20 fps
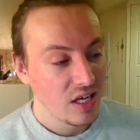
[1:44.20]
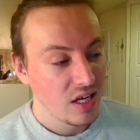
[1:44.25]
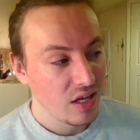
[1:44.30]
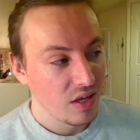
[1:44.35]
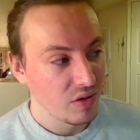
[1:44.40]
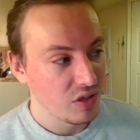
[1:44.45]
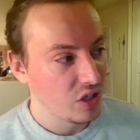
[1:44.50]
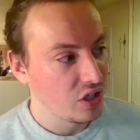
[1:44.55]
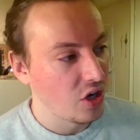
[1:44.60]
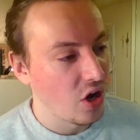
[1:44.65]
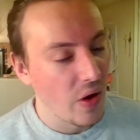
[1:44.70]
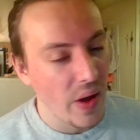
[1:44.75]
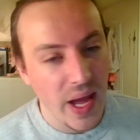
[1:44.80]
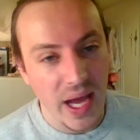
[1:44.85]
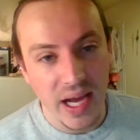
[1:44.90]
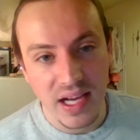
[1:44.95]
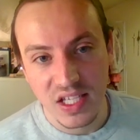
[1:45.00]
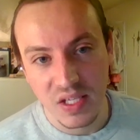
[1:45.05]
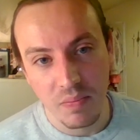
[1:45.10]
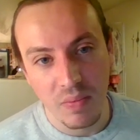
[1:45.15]
you know,
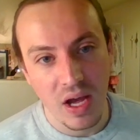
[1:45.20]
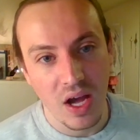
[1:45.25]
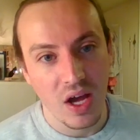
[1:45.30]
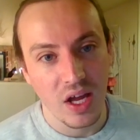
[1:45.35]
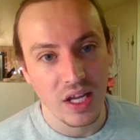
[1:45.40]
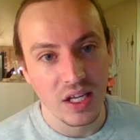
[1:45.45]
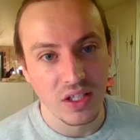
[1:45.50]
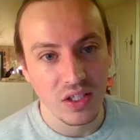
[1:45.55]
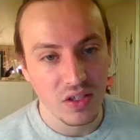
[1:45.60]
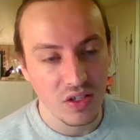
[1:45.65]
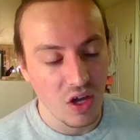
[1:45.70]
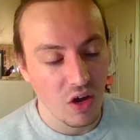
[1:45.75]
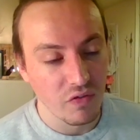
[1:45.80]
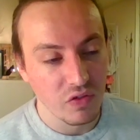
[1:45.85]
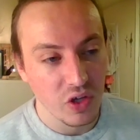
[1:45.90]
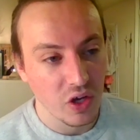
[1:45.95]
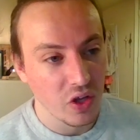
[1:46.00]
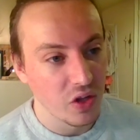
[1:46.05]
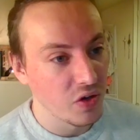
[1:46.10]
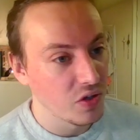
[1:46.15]
X amount of
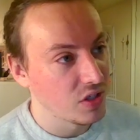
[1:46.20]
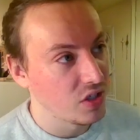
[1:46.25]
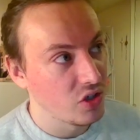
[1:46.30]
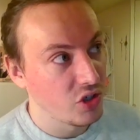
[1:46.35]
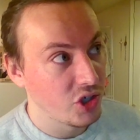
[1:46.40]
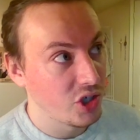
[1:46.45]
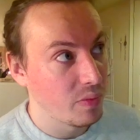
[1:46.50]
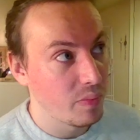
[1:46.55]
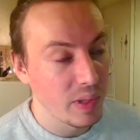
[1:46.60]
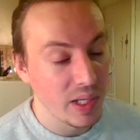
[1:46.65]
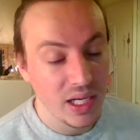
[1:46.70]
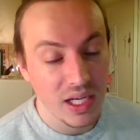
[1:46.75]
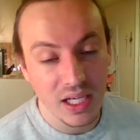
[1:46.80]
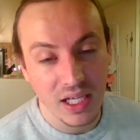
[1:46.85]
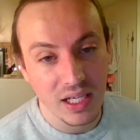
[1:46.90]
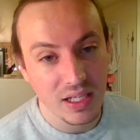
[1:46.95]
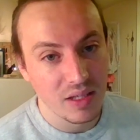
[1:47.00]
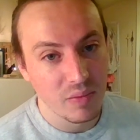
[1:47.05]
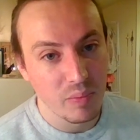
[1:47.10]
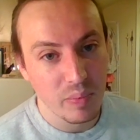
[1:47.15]
dollars in shipping
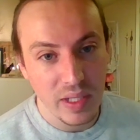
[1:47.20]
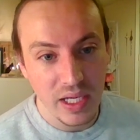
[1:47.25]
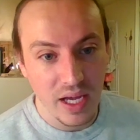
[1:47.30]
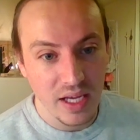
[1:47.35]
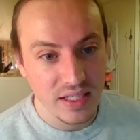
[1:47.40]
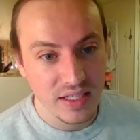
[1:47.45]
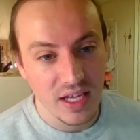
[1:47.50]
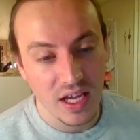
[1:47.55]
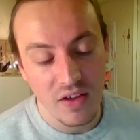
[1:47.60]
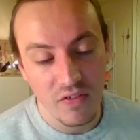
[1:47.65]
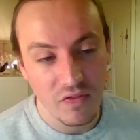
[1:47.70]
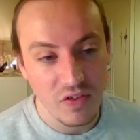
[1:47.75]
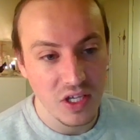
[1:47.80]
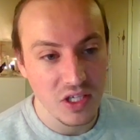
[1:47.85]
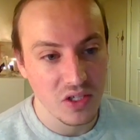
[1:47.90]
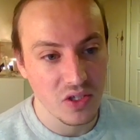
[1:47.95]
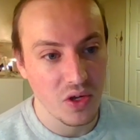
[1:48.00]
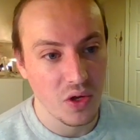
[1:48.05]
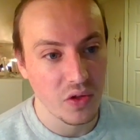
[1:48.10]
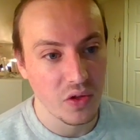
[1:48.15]
and PSA fees
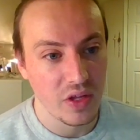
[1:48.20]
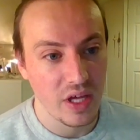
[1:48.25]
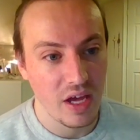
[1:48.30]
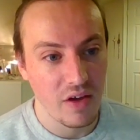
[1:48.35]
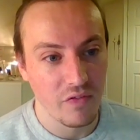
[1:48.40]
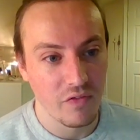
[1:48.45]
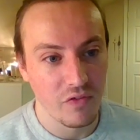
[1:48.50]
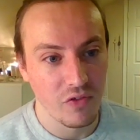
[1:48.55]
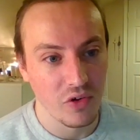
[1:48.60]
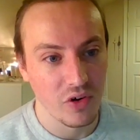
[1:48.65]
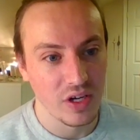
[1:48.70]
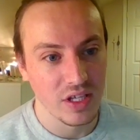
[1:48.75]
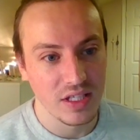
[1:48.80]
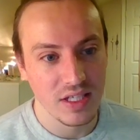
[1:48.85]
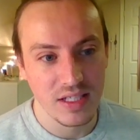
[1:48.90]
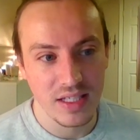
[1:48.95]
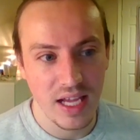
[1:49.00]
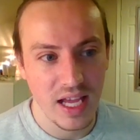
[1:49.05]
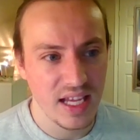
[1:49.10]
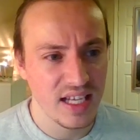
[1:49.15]
and all that for it to
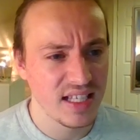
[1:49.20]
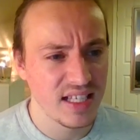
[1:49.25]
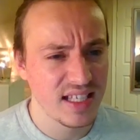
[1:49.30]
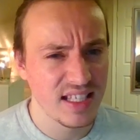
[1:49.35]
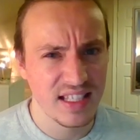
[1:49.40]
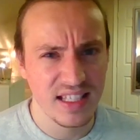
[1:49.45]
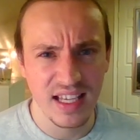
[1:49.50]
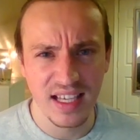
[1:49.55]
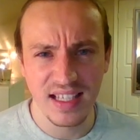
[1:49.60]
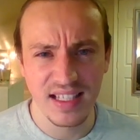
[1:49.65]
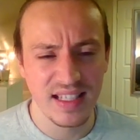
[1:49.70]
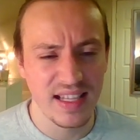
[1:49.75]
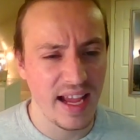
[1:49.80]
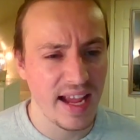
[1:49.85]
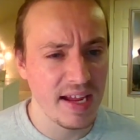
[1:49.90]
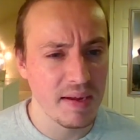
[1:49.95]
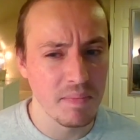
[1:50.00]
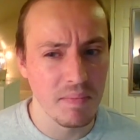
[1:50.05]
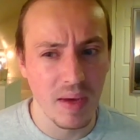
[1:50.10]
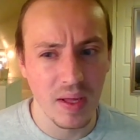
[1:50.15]
take 6 to
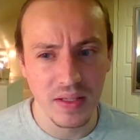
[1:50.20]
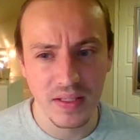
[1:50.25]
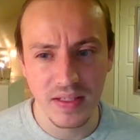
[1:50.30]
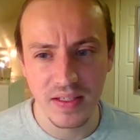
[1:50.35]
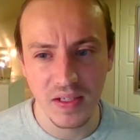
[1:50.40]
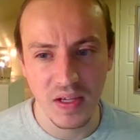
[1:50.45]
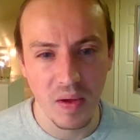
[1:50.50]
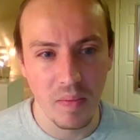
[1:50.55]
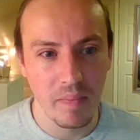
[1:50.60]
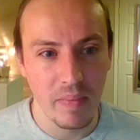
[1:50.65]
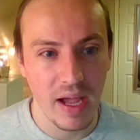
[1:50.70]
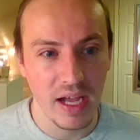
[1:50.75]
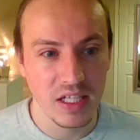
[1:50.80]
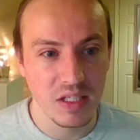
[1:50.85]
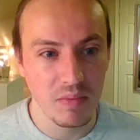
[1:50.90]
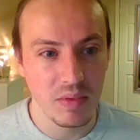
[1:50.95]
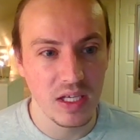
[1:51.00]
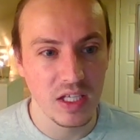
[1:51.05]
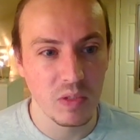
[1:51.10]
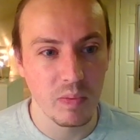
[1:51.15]
8 months to come back to
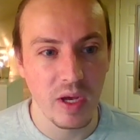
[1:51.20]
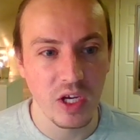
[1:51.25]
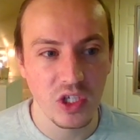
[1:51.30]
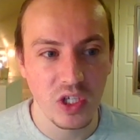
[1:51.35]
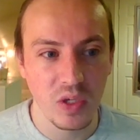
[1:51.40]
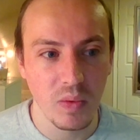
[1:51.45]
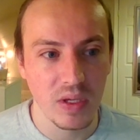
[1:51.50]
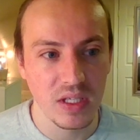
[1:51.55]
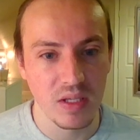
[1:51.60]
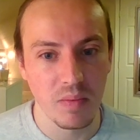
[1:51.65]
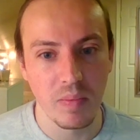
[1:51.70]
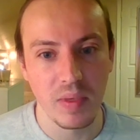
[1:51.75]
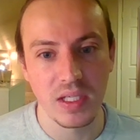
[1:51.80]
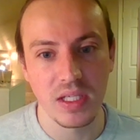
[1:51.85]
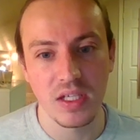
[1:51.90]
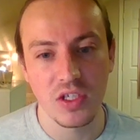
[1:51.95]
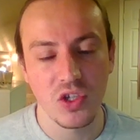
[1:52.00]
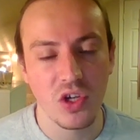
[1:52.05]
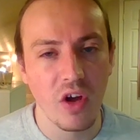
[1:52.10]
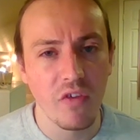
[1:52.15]
me, especially when it's a business.
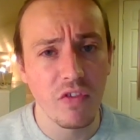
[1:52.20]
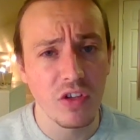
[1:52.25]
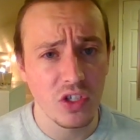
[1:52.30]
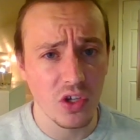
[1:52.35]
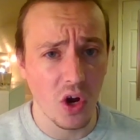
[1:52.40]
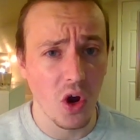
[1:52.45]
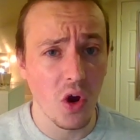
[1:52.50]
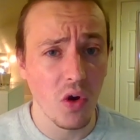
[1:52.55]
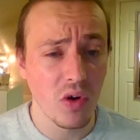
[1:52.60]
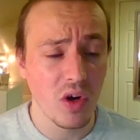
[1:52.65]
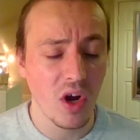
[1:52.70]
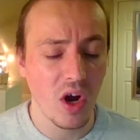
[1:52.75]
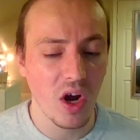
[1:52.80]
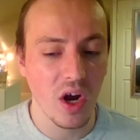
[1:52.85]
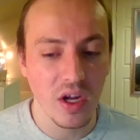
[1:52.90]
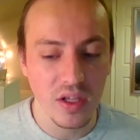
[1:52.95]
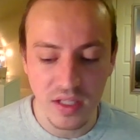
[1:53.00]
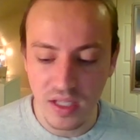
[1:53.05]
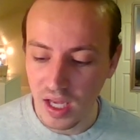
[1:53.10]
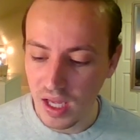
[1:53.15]
You know, if it's your own
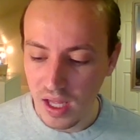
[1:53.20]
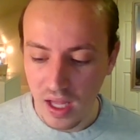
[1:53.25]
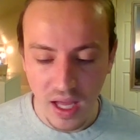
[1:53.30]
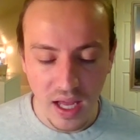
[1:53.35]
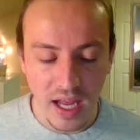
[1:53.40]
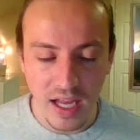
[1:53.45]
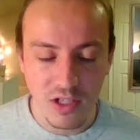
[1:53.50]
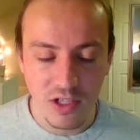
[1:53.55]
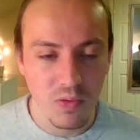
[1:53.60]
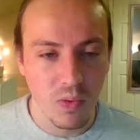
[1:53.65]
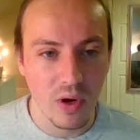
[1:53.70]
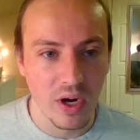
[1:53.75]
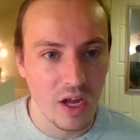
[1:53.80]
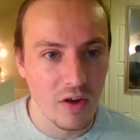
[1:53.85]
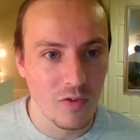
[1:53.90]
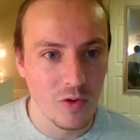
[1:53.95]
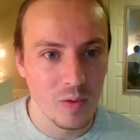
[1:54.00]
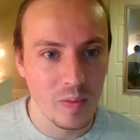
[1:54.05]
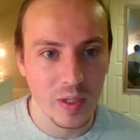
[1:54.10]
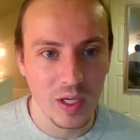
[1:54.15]
cards, it's
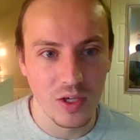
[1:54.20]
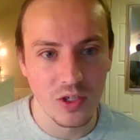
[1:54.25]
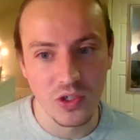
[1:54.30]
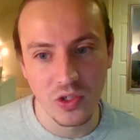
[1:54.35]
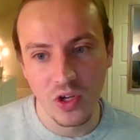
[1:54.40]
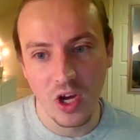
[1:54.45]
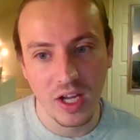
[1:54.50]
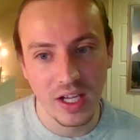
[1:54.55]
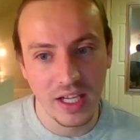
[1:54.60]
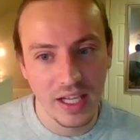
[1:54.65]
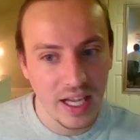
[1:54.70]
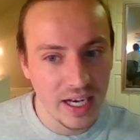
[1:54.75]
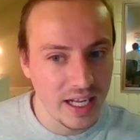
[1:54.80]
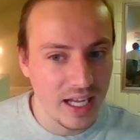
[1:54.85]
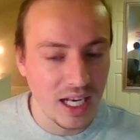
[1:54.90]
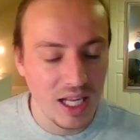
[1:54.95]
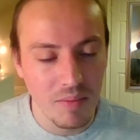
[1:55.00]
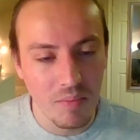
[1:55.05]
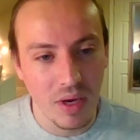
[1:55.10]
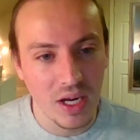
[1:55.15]
whatever because you're not getting
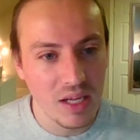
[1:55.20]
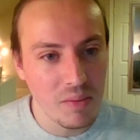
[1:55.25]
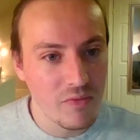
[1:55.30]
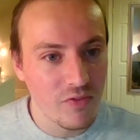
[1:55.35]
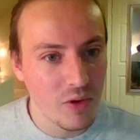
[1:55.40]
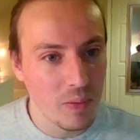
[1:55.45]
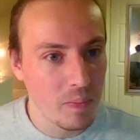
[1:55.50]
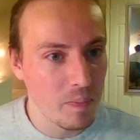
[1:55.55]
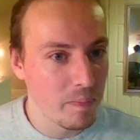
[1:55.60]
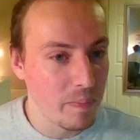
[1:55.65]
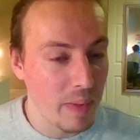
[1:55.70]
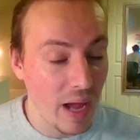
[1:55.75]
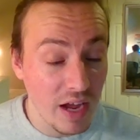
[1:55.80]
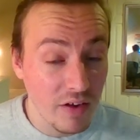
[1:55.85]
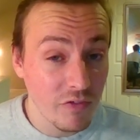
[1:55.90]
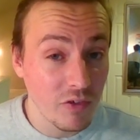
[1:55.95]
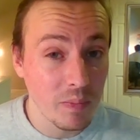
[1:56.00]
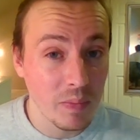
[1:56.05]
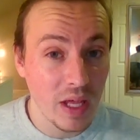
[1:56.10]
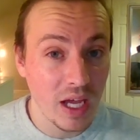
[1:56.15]
any money back
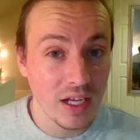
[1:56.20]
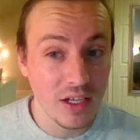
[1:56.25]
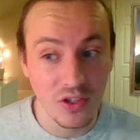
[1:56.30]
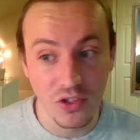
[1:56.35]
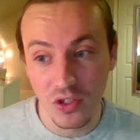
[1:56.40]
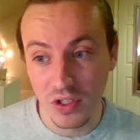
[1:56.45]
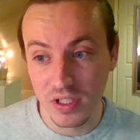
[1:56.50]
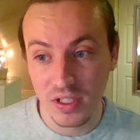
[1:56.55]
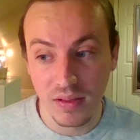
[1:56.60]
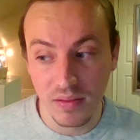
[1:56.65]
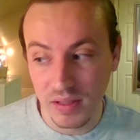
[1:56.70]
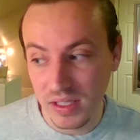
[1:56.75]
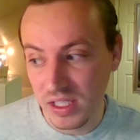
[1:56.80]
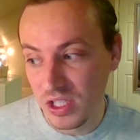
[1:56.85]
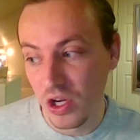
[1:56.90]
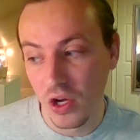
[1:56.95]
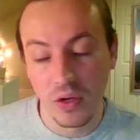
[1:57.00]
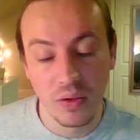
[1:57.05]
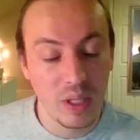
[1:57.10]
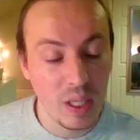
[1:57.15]
from that. You're just, you
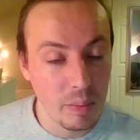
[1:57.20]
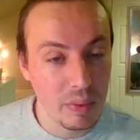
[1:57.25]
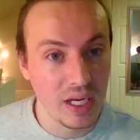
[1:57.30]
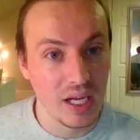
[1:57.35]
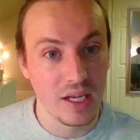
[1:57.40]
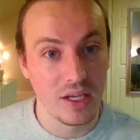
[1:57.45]
know, keeping